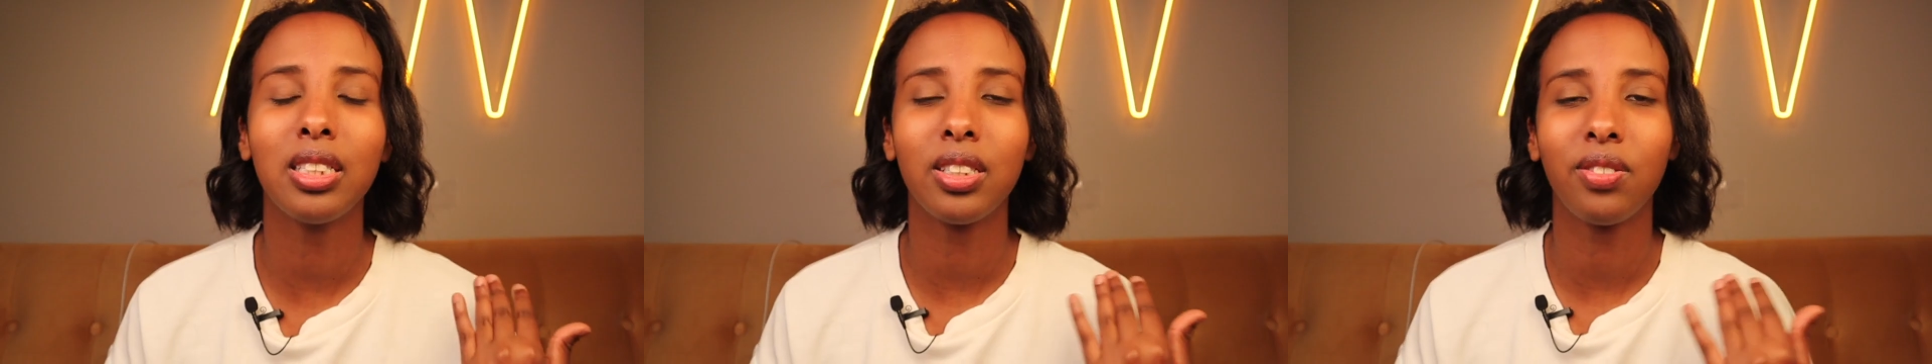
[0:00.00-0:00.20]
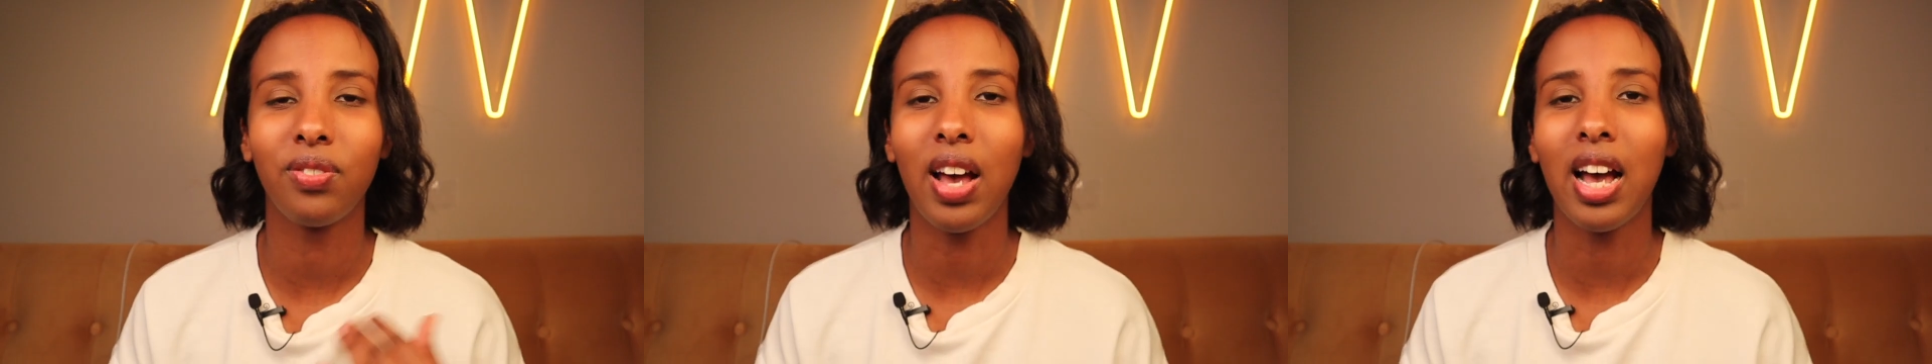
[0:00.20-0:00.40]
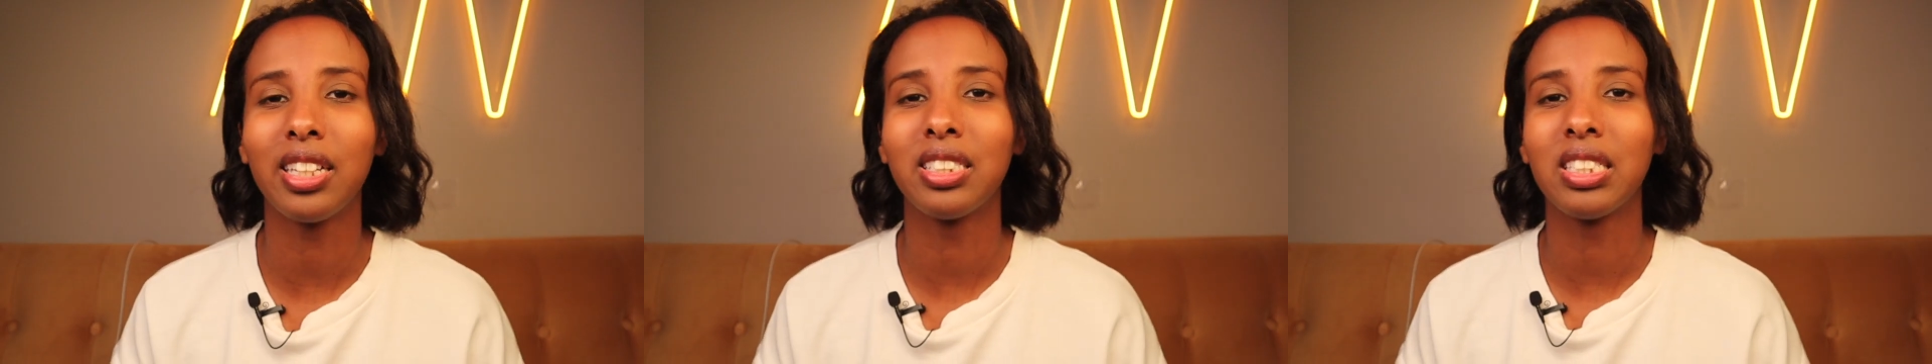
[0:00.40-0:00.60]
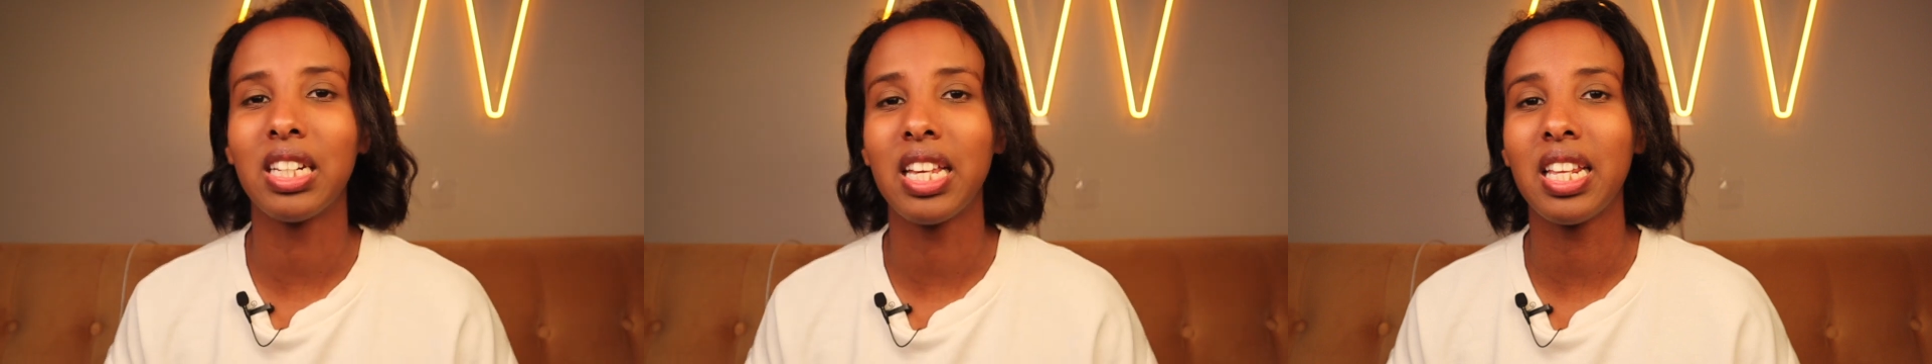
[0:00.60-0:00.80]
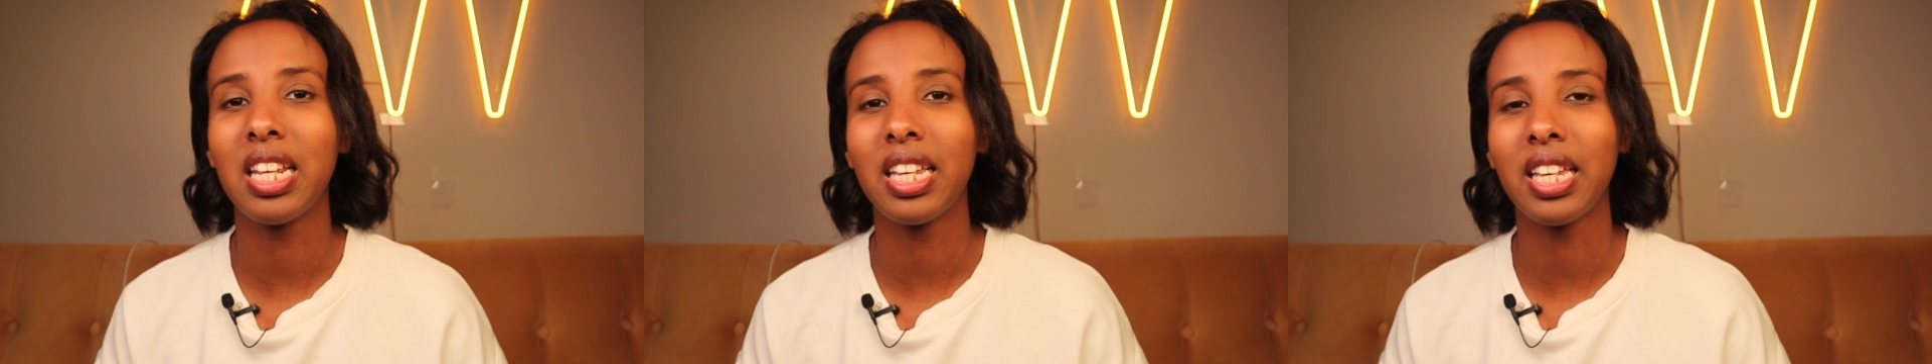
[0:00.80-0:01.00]
is a
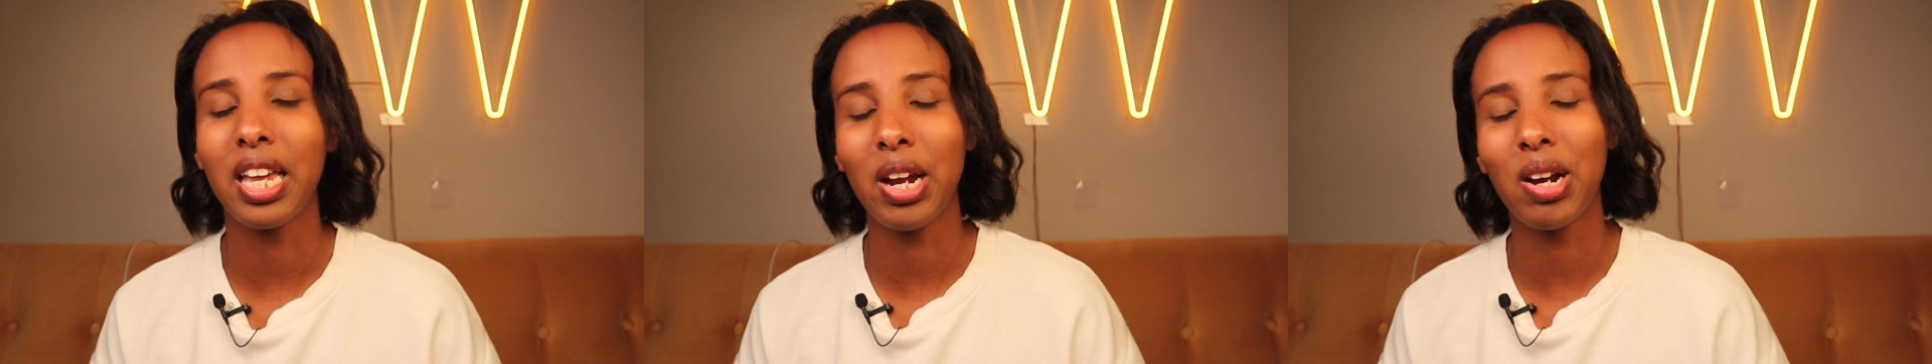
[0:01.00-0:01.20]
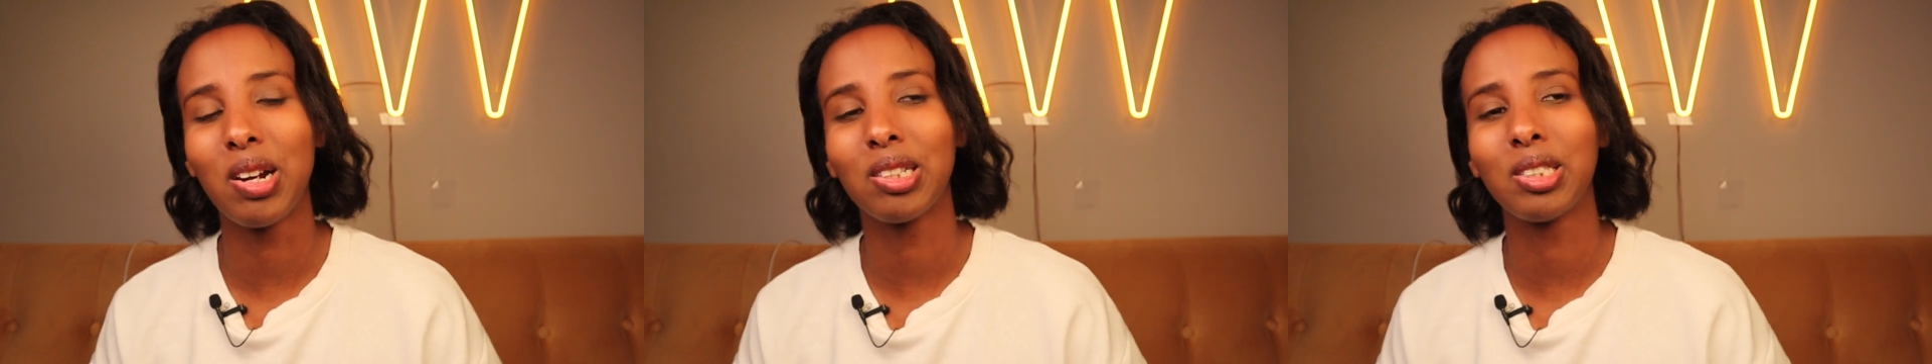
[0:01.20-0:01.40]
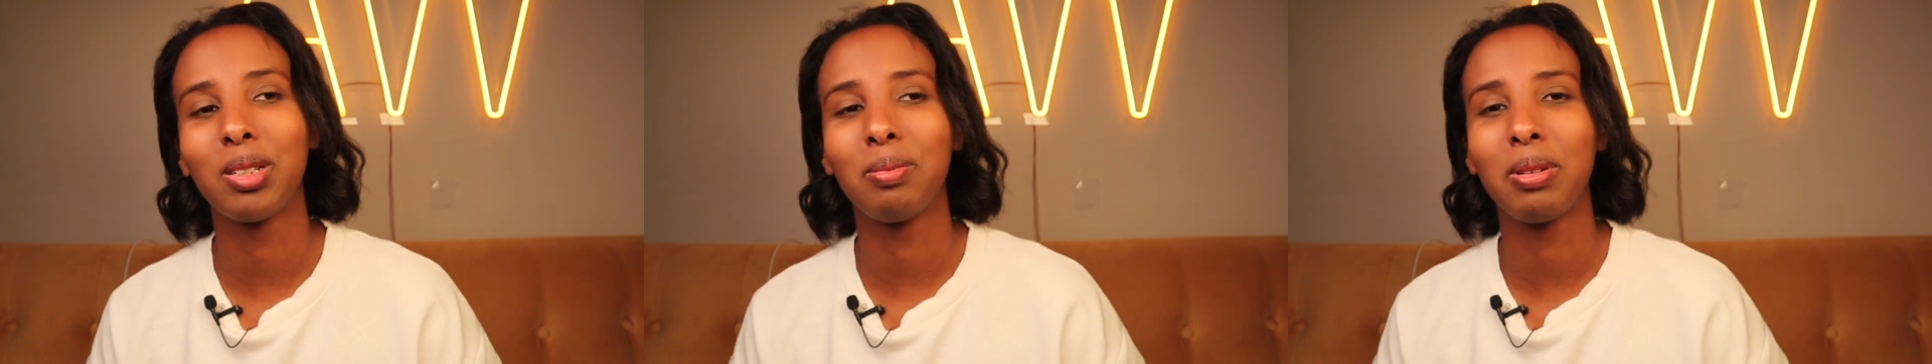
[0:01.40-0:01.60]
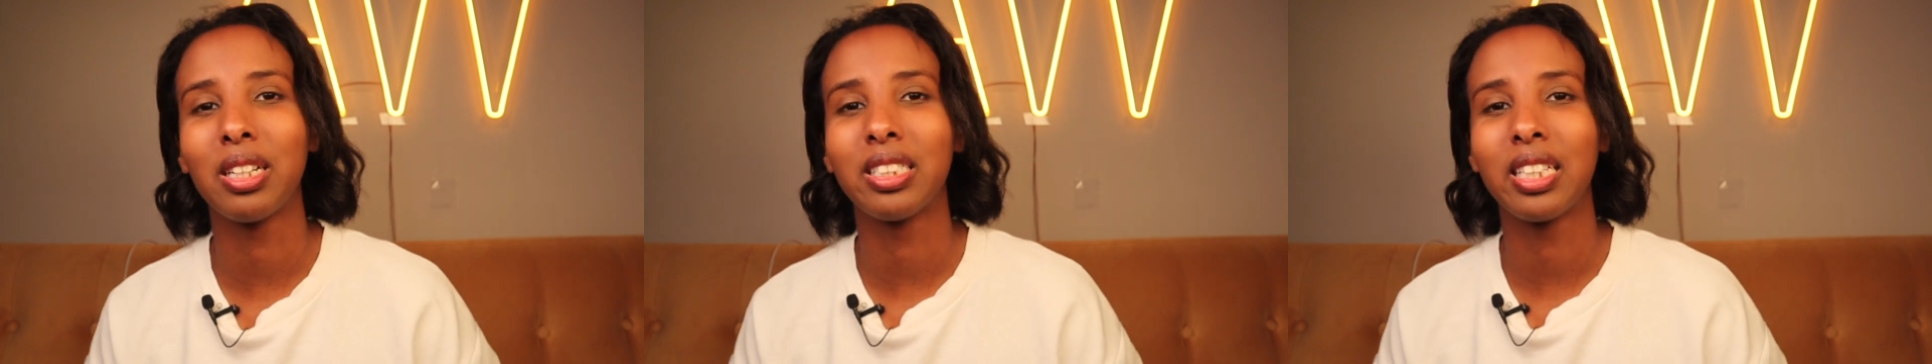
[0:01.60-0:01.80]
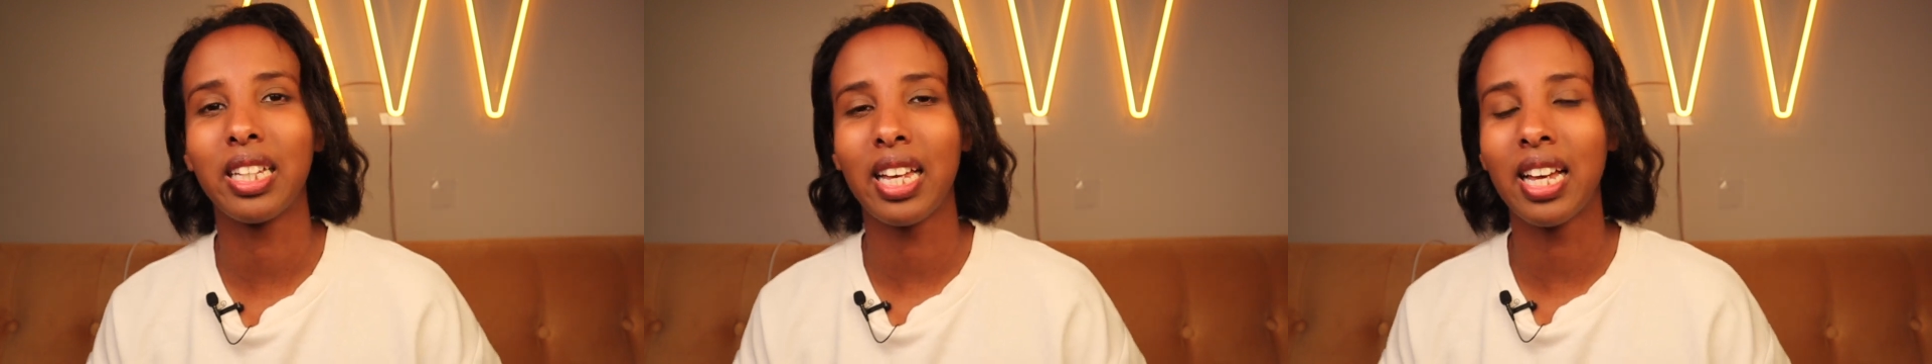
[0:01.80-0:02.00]
fascinating character
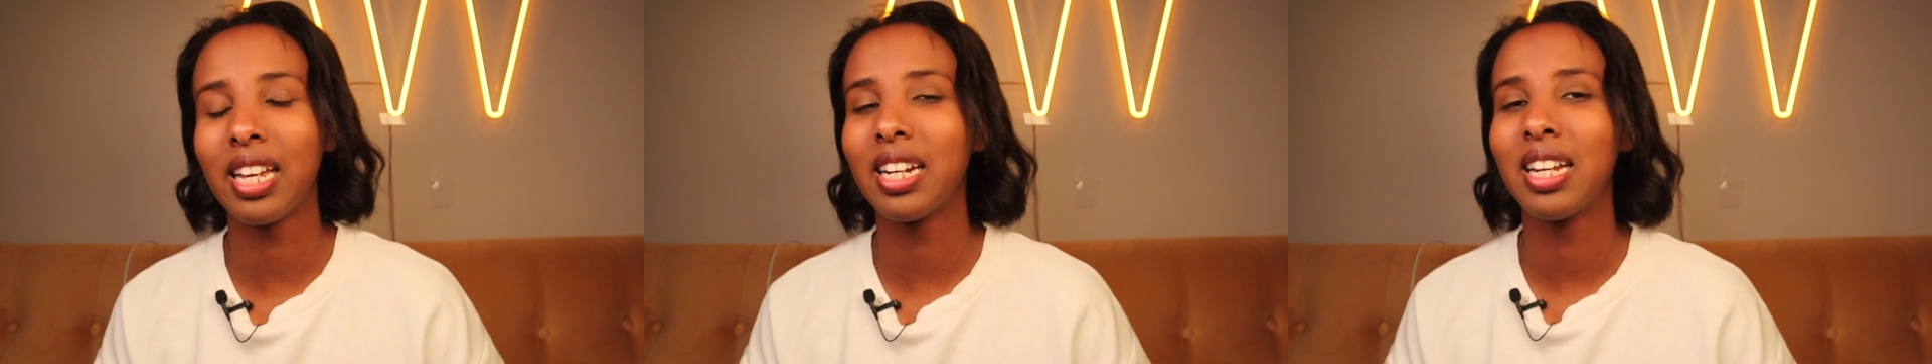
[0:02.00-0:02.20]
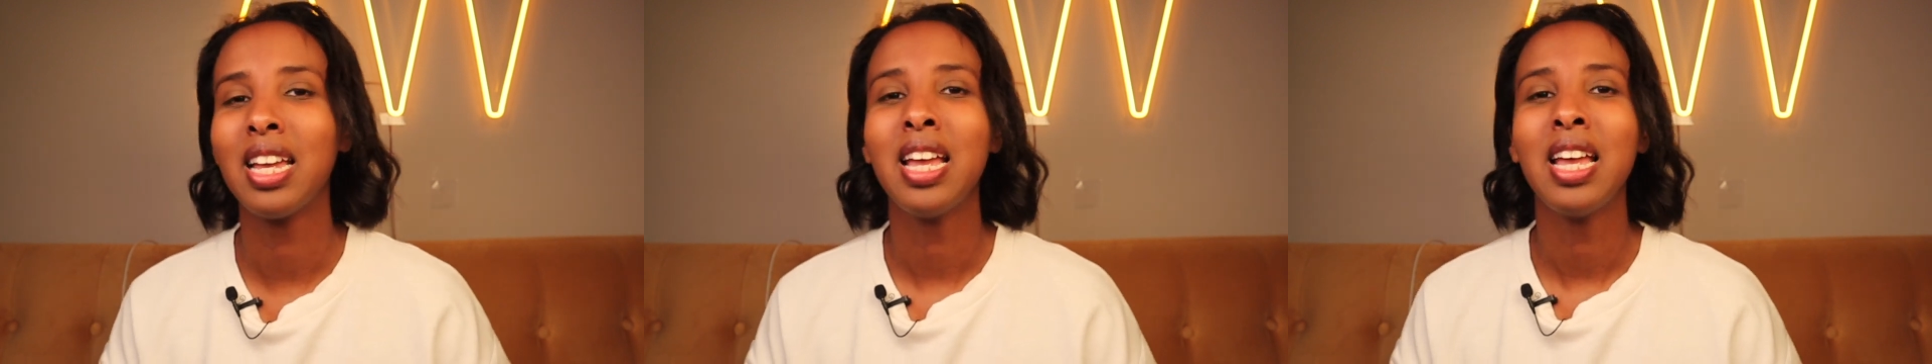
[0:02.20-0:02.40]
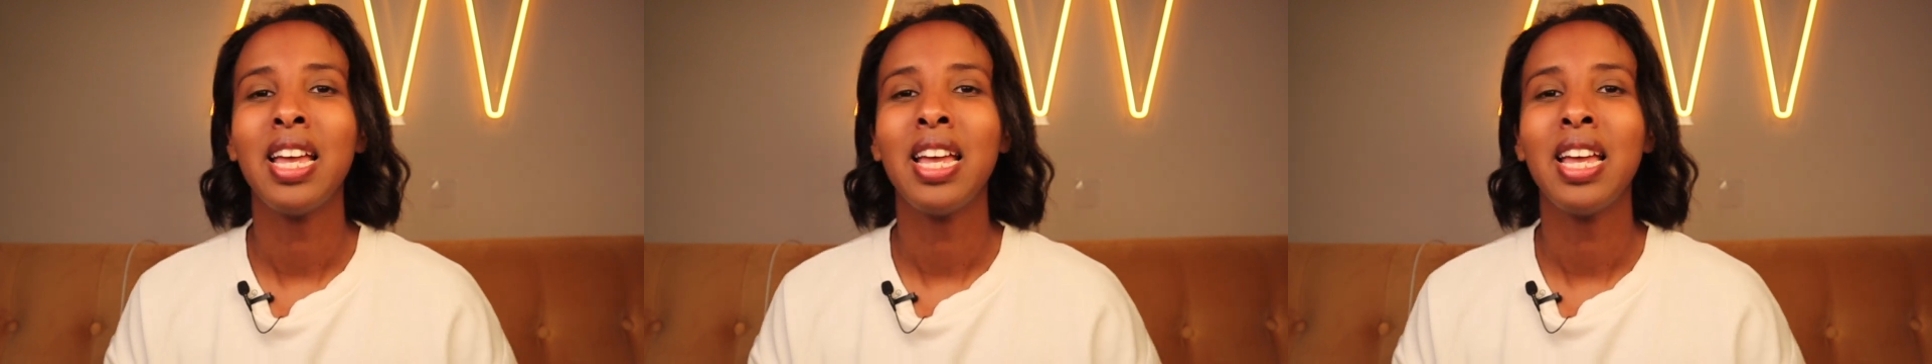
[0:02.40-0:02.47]
because, again,